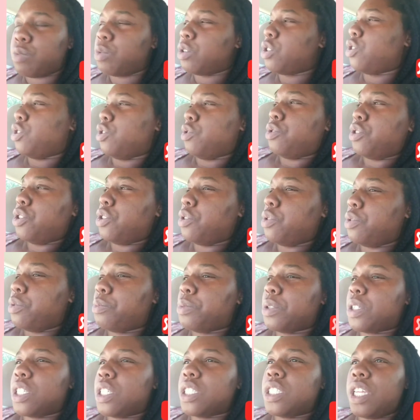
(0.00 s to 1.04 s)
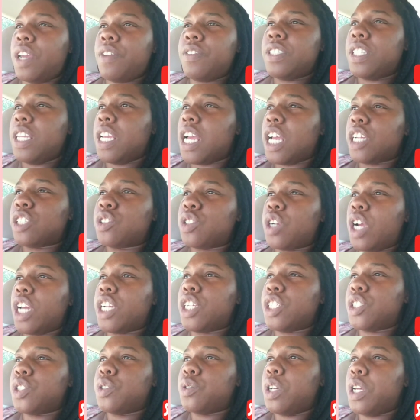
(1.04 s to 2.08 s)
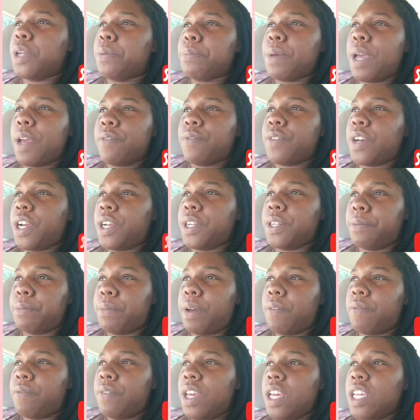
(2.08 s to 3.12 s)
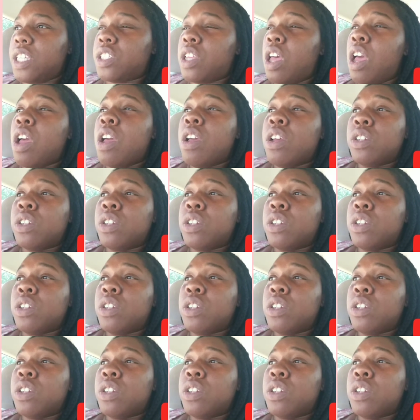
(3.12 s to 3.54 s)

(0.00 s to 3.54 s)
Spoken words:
What do you do? Because everything I try to do, it backfired in my face.